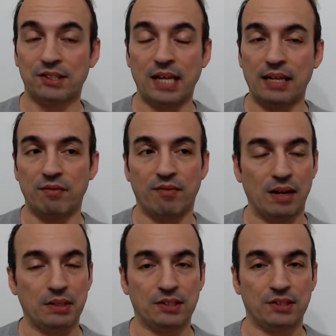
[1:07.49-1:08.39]
and
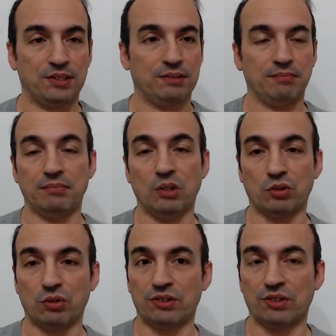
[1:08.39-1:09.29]
fibers
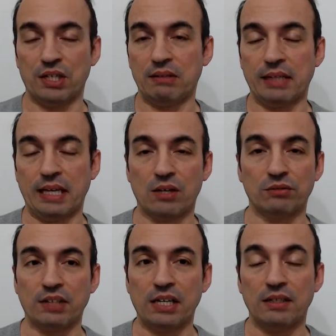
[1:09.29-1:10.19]
notoriously they
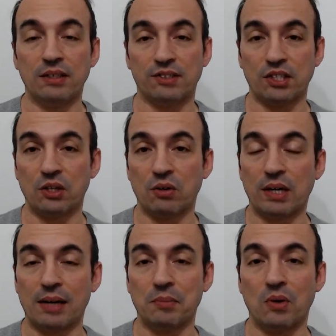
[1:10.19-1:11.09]
contain zero
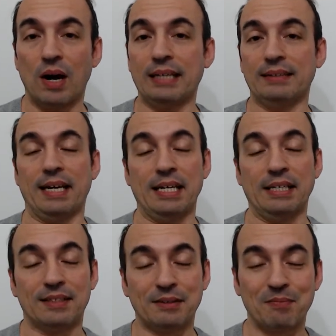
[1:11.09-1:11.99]

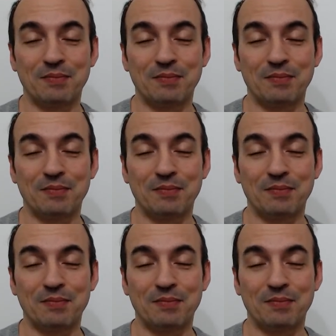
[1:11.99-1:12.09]
carbohydrates.